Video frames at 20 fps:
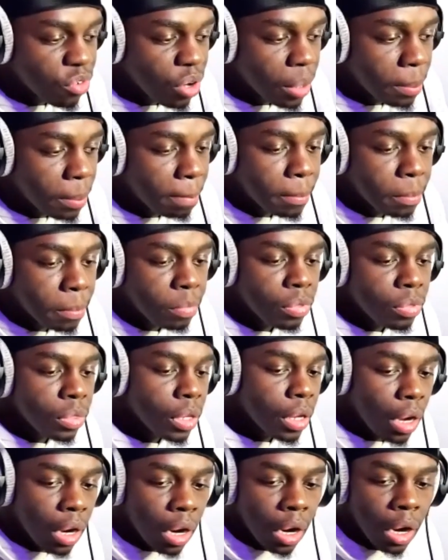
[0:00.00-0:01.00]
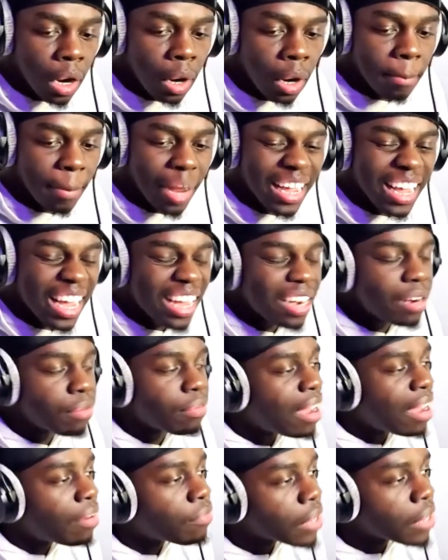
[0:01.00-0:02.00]
I kind of have an idea
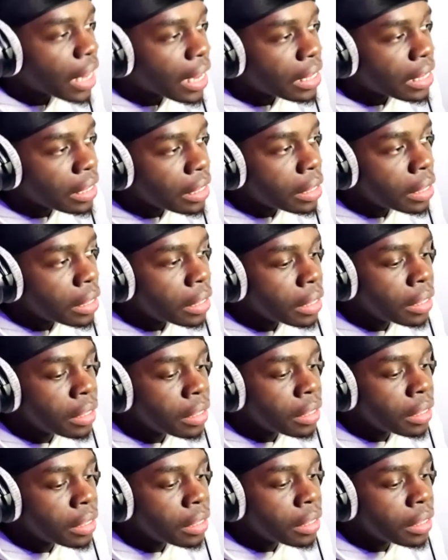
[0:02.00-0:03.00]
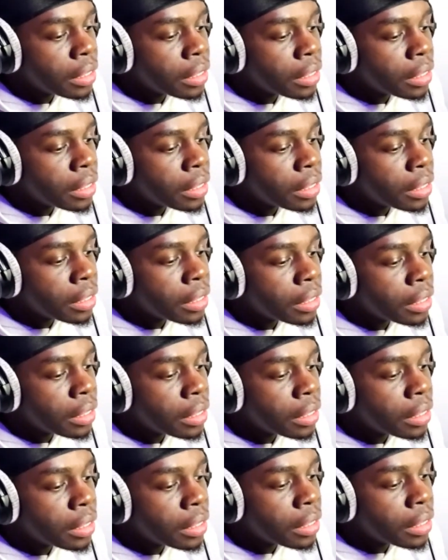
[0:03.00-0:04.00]
of where, but also I want
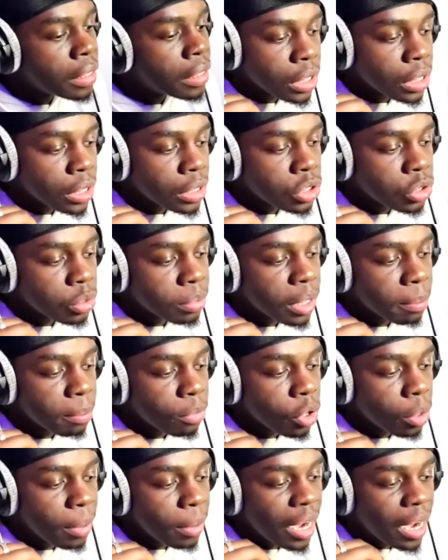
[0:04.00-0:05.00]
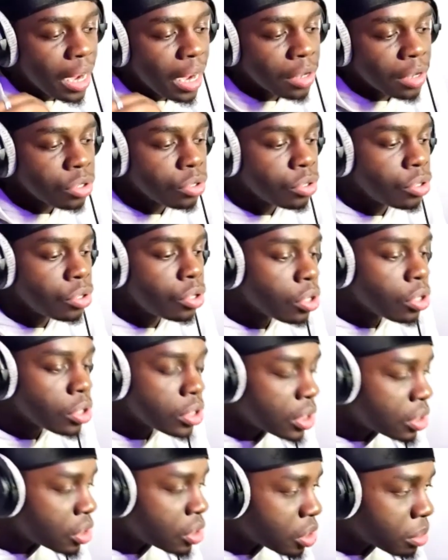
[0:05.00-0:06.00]
to talk a little bit more about how you got into
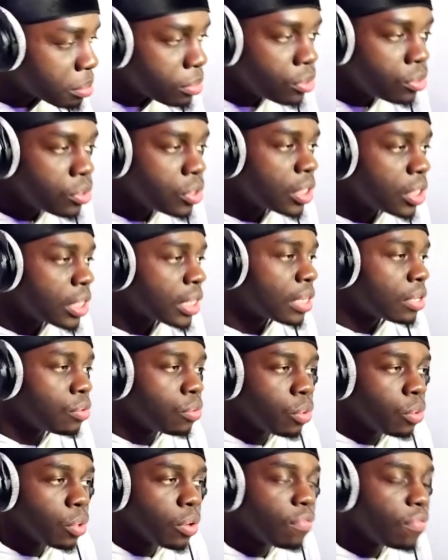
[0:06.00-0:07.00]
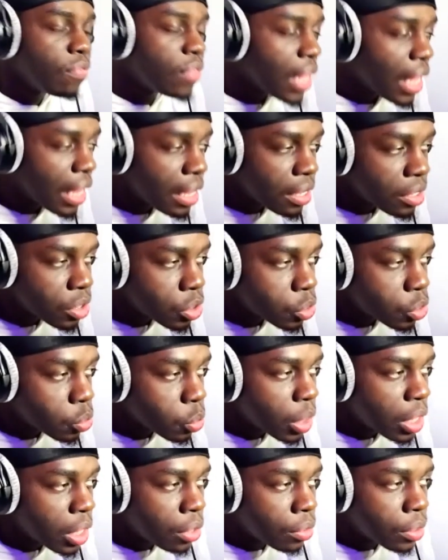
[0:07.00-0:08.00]
music and all of that as well a little bit
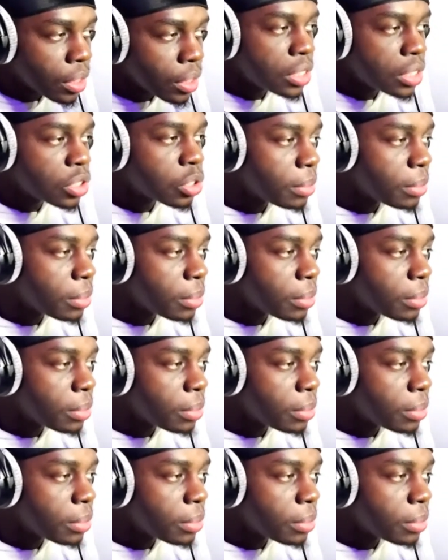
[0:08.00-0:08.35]
later on.